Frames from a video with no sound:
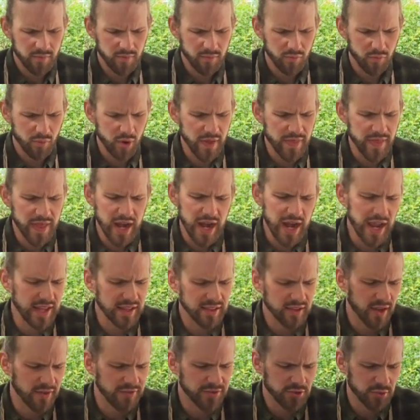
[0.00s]
One that I
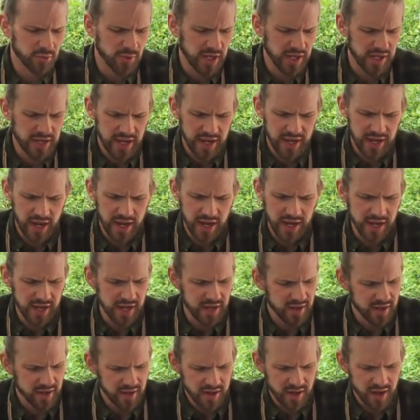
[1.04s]
love to eat and I
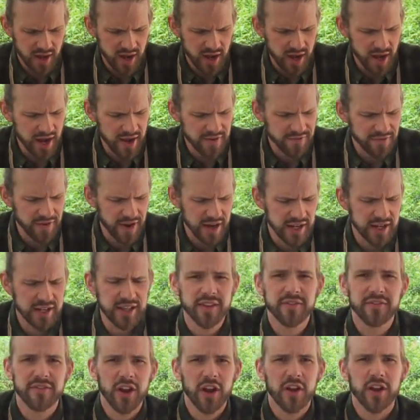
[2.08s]
find
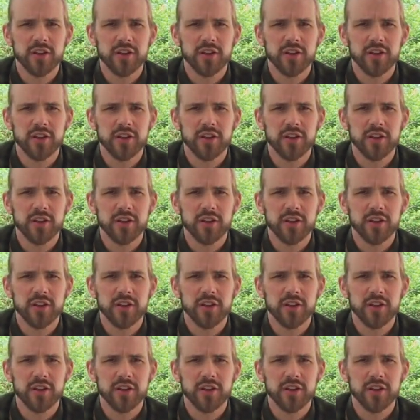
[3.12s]
very